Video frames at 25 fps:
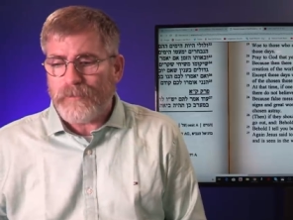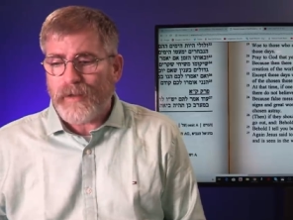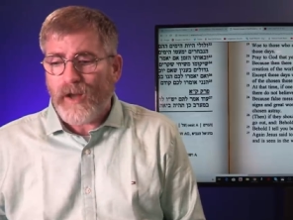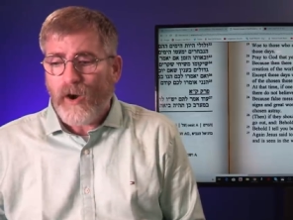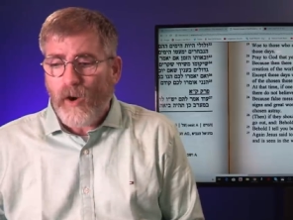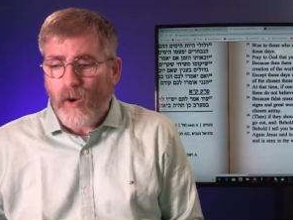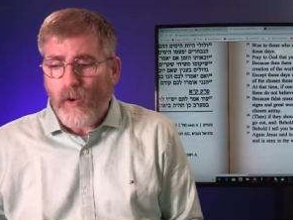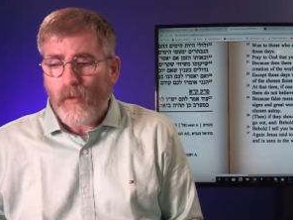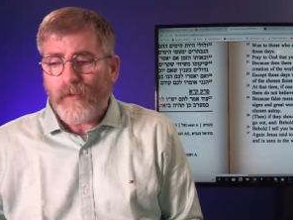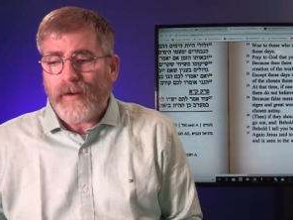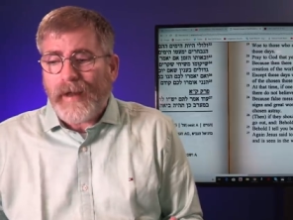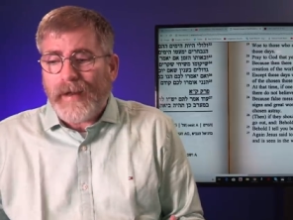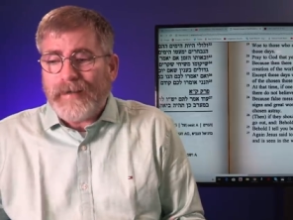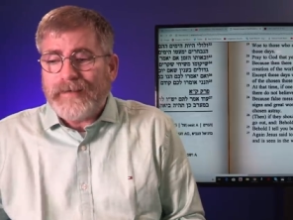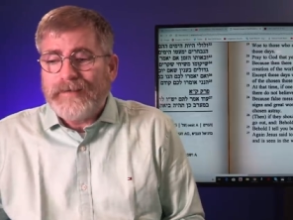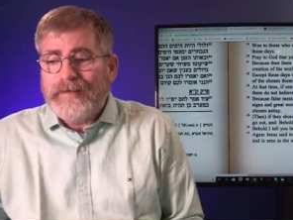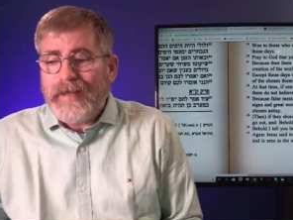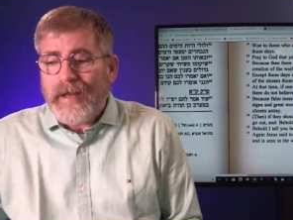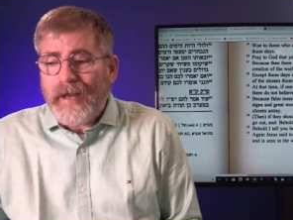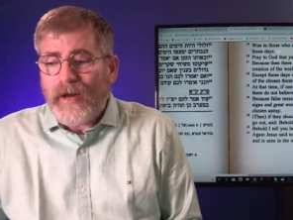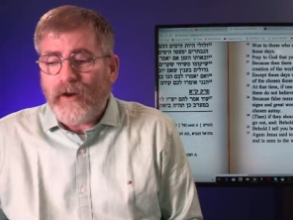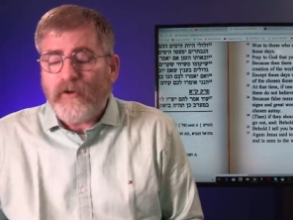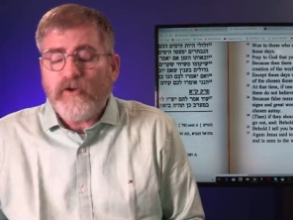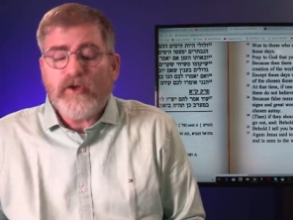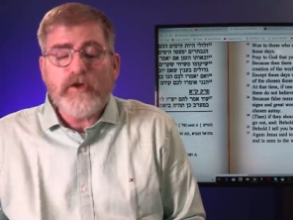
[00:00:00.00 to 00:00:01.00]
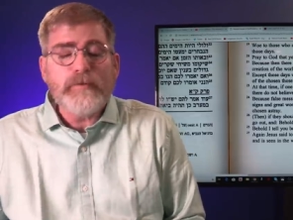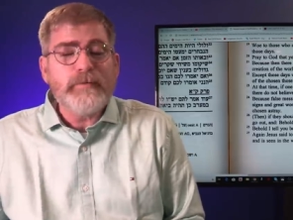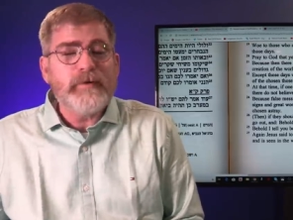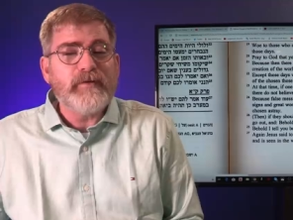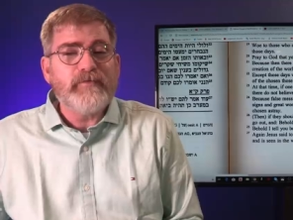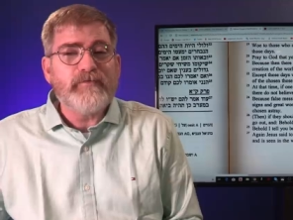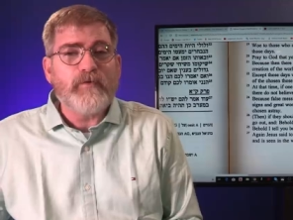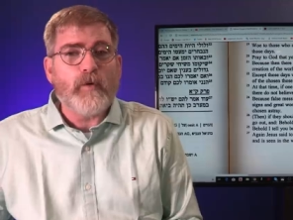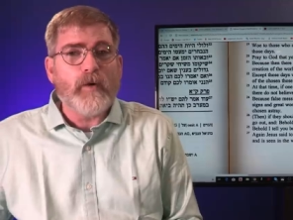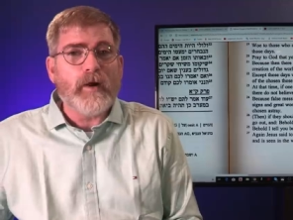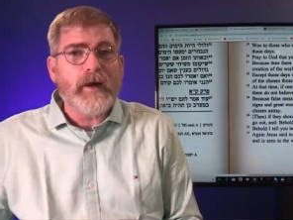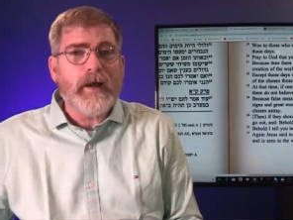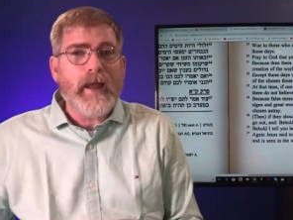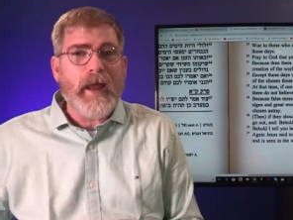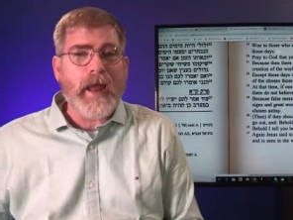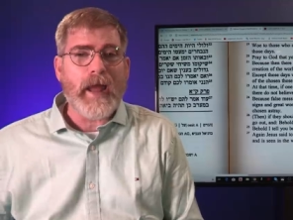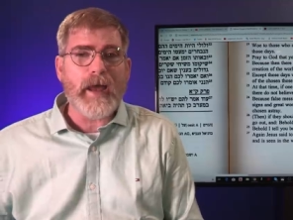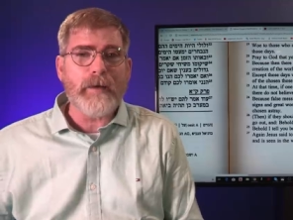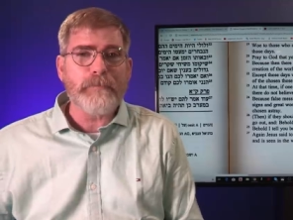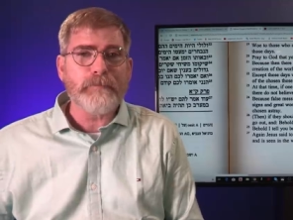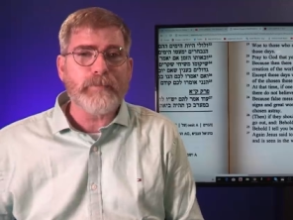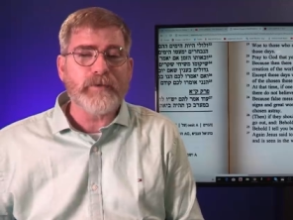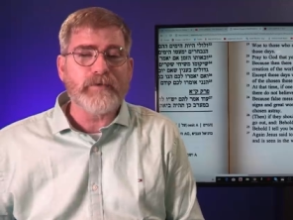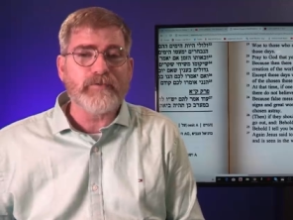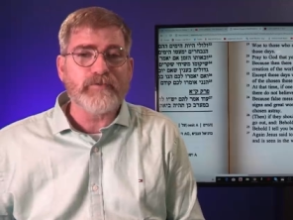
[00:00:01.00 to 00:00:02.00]
Behold, I tell you before it
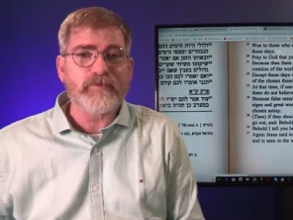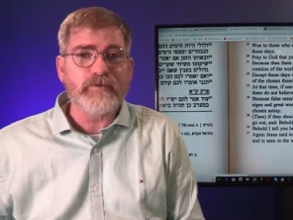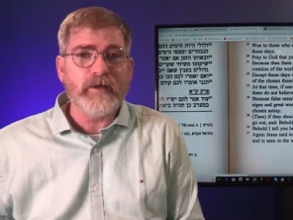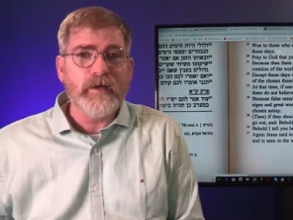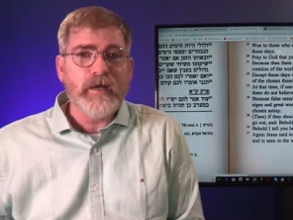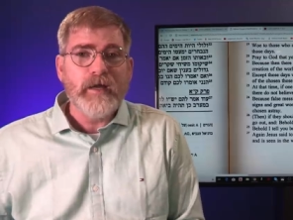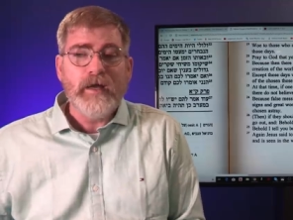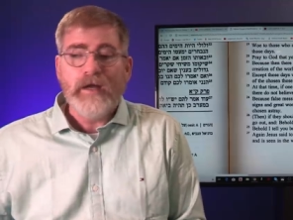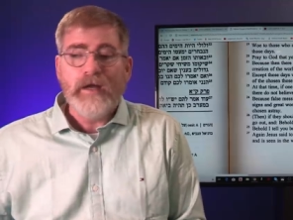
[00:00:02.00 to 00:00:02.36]
happens.